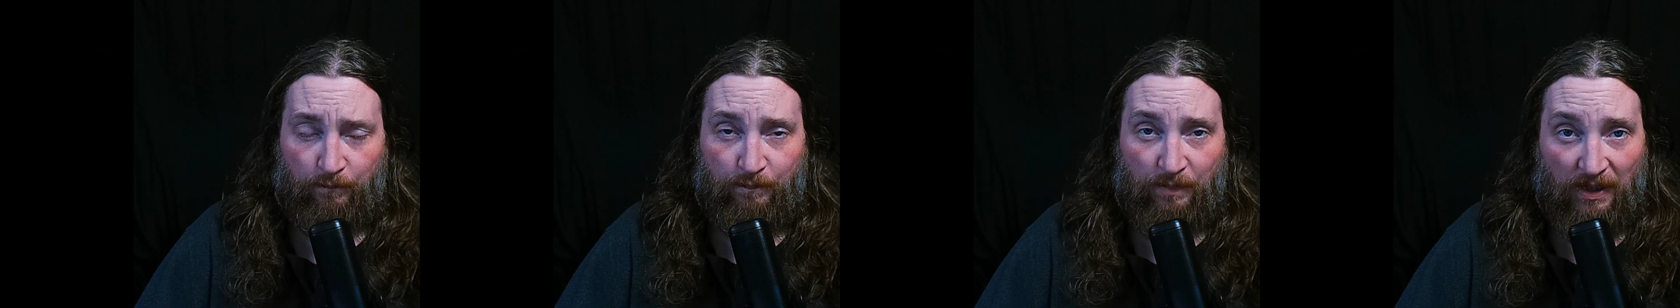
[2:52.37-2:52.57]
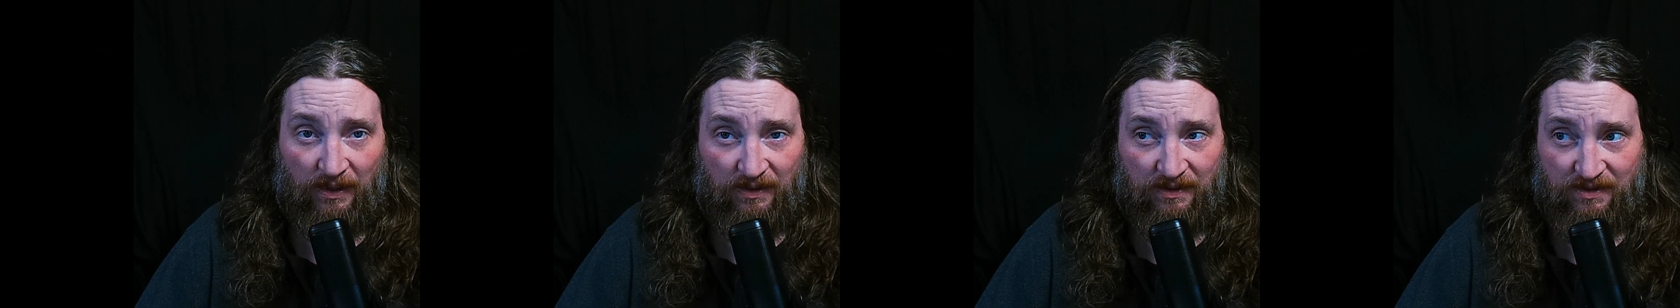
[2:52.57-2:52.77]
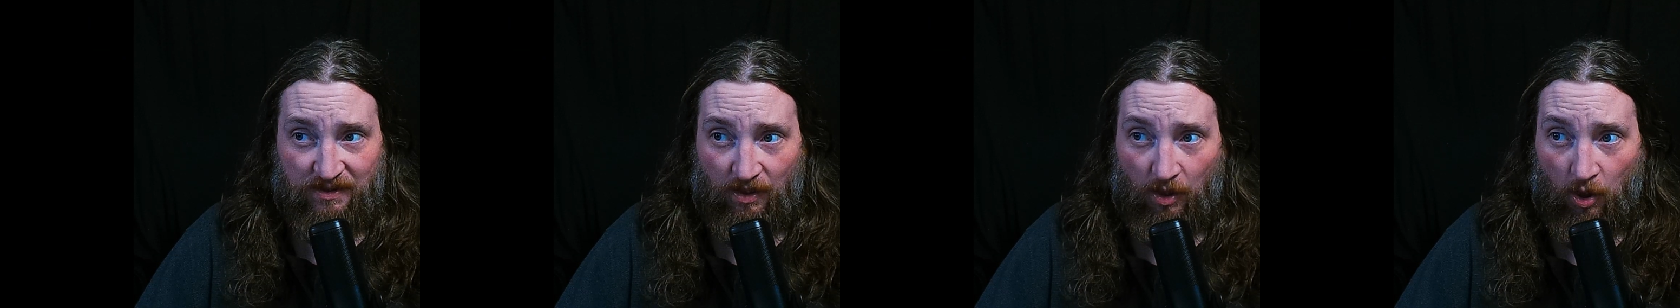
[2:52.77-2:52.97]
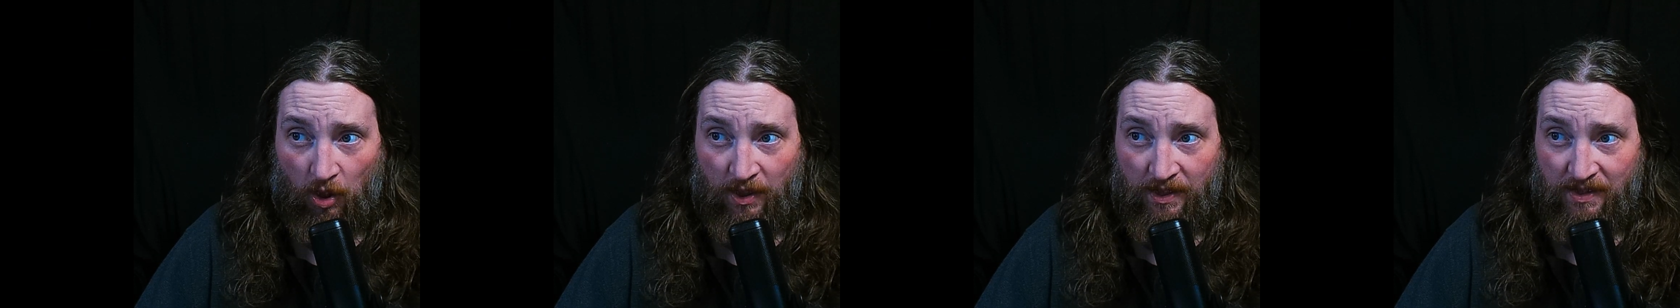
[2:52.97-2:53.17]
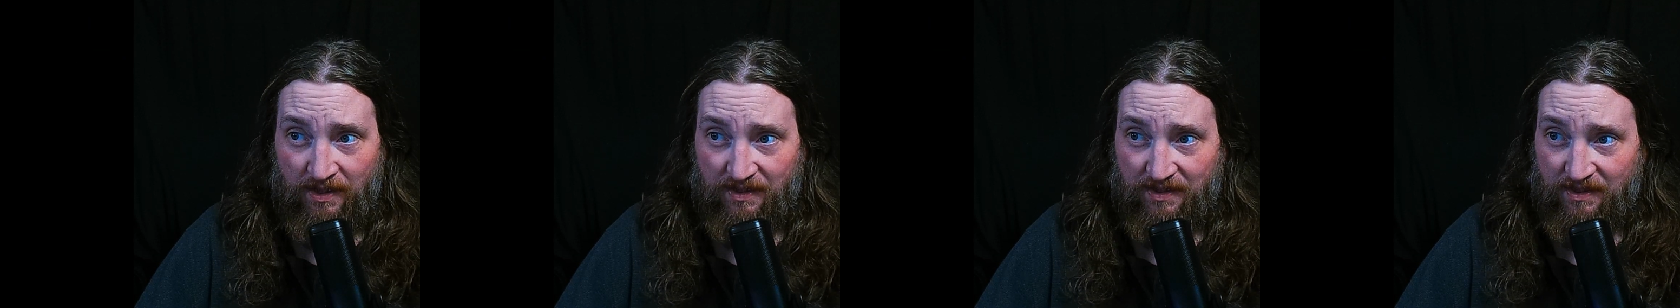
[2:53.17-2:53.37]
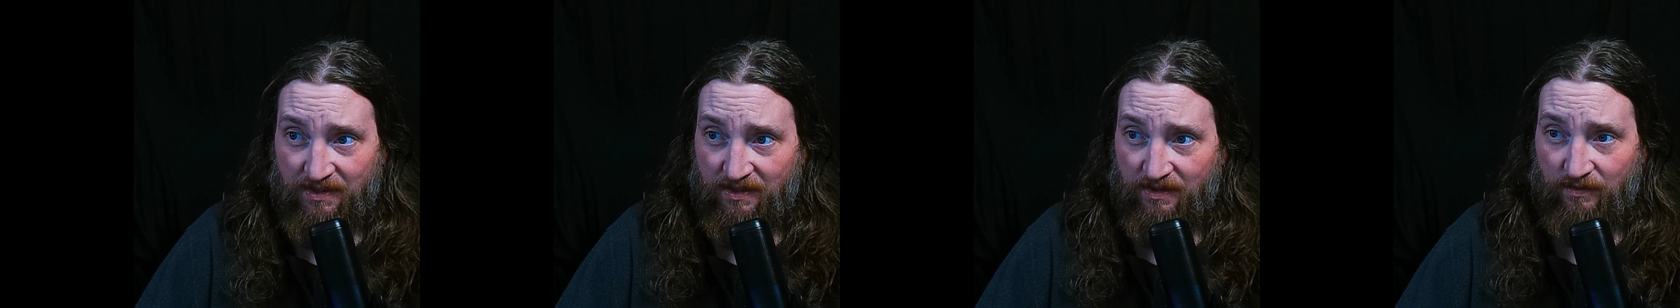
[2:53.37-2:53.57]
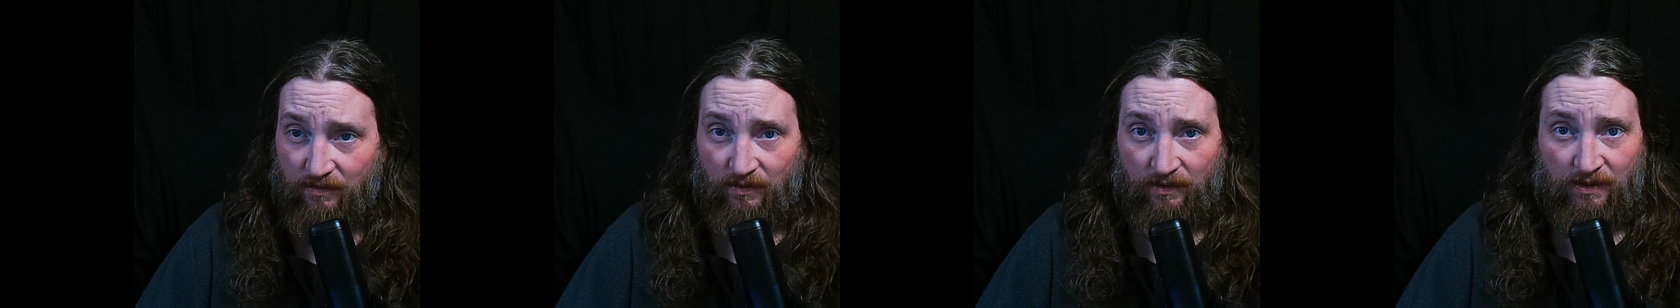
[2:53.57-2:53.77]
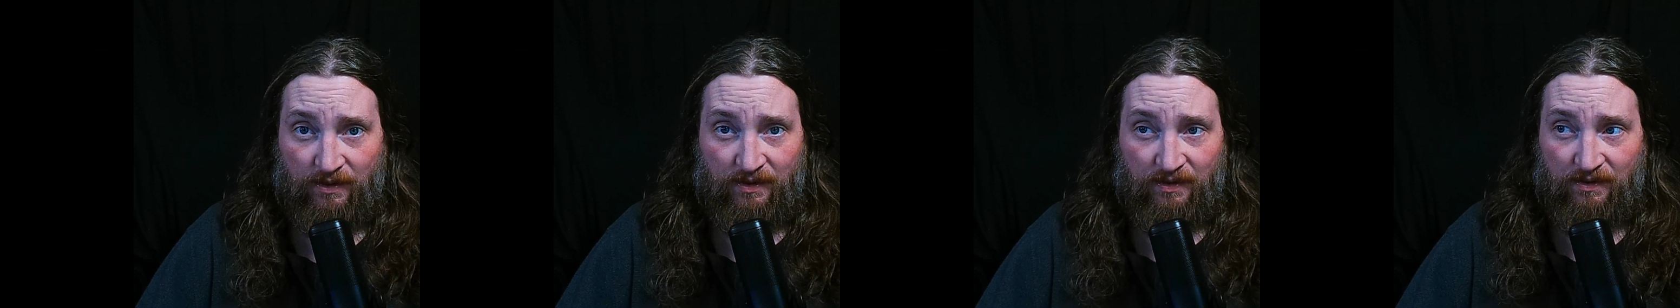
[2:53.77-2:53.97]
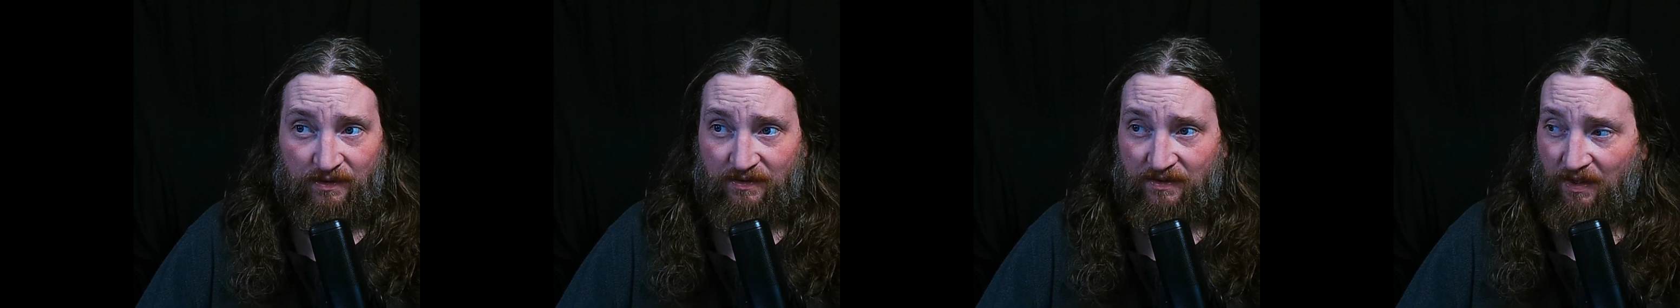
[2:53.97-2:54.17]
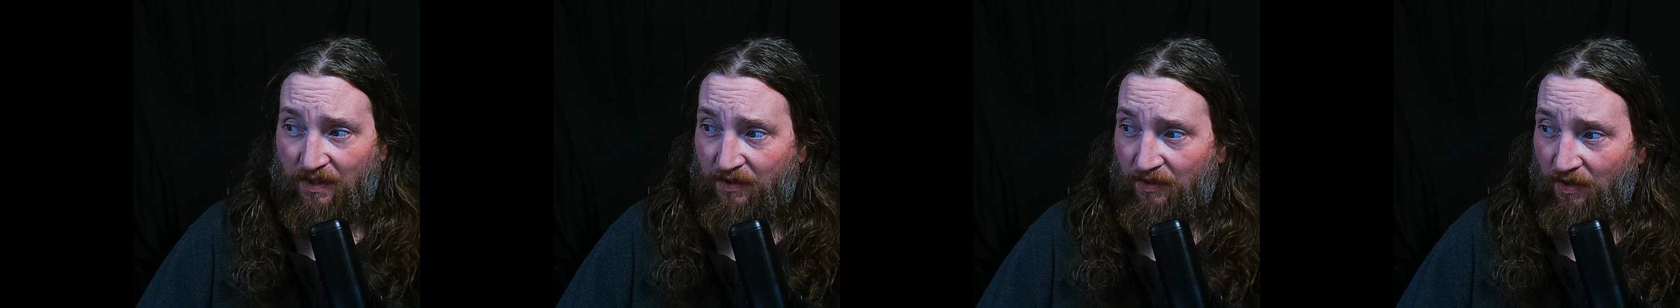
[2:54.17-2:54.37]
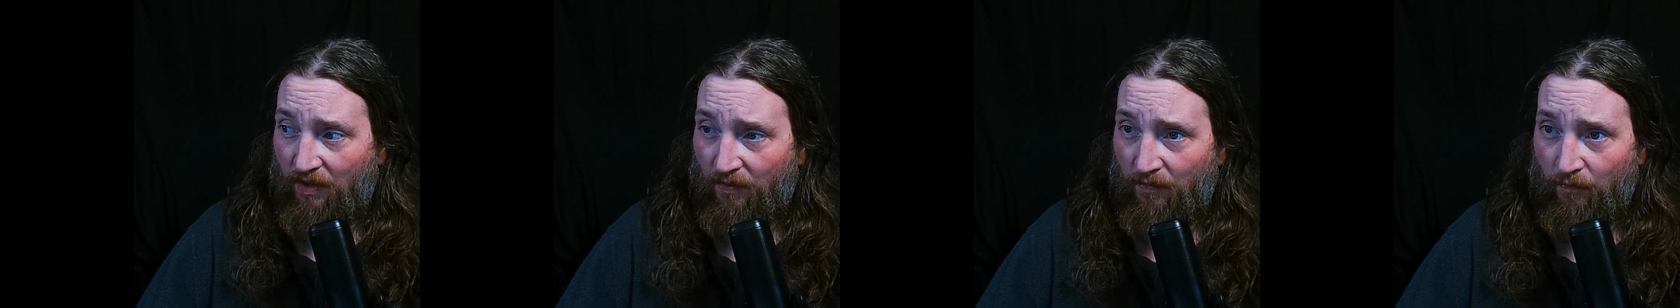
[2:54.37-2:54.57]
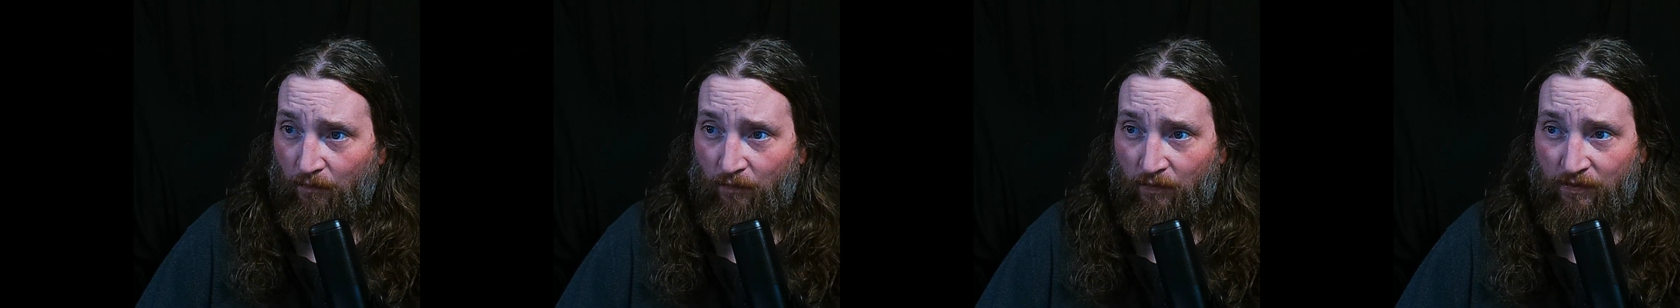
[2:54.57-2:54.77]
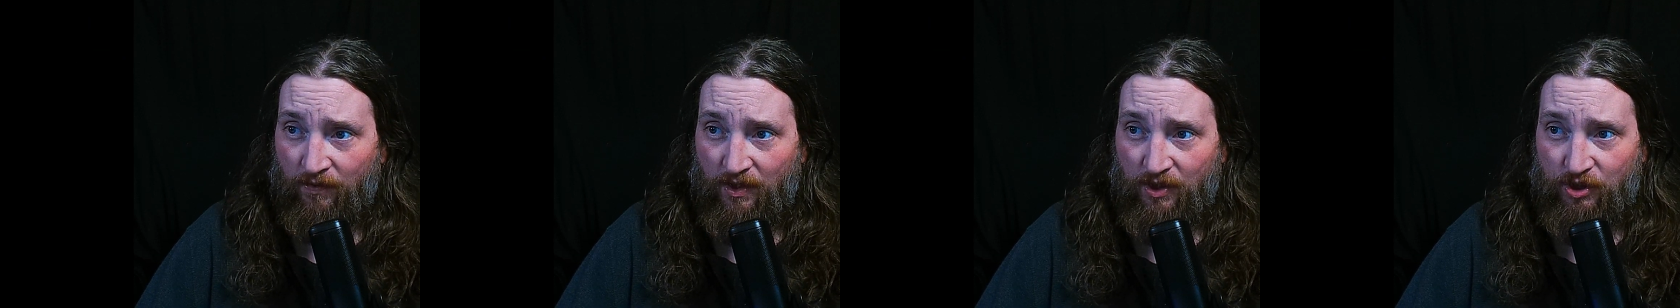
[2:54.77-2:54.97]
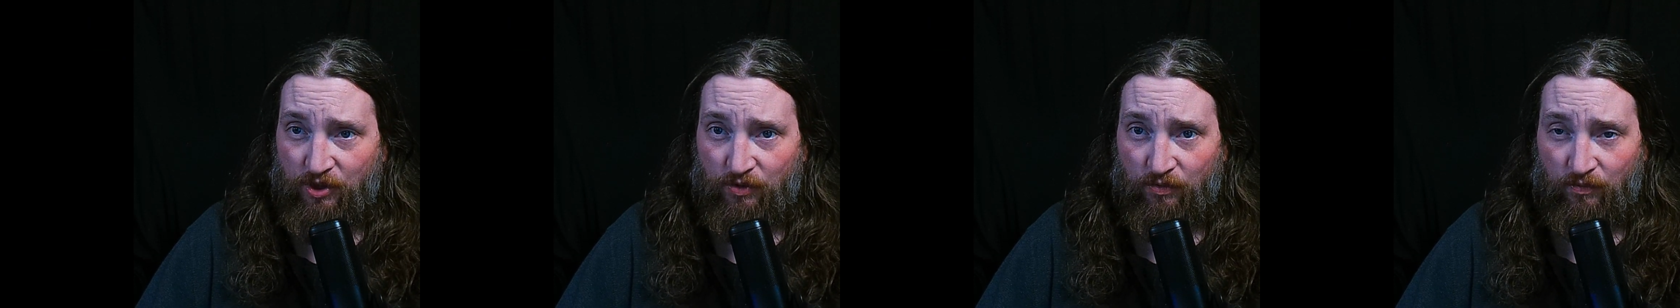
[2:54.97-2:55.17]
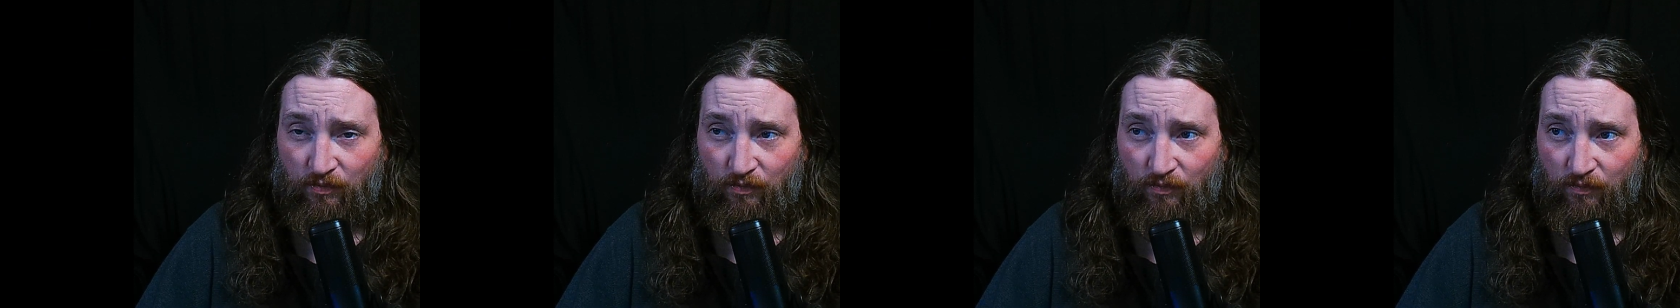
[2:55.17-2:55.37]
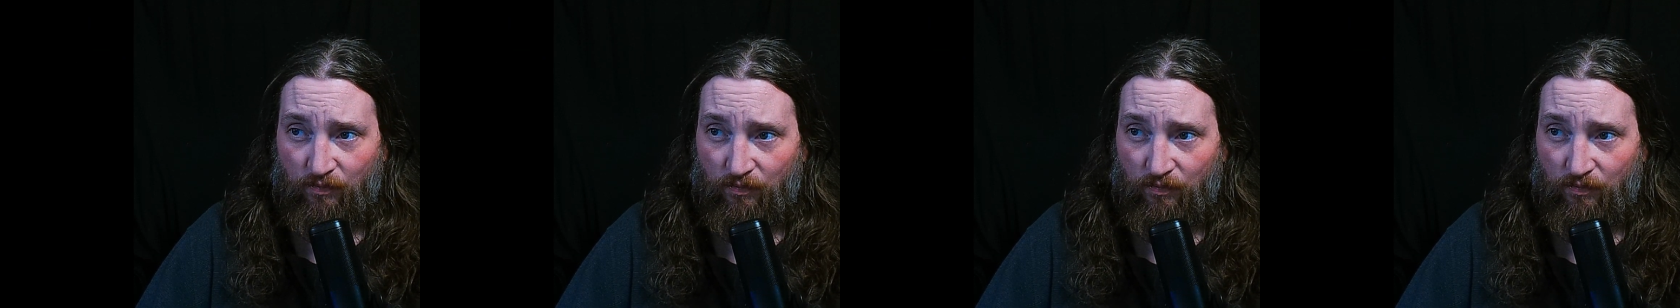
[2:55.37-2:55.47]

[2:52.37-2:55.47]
Belisarius is another one that you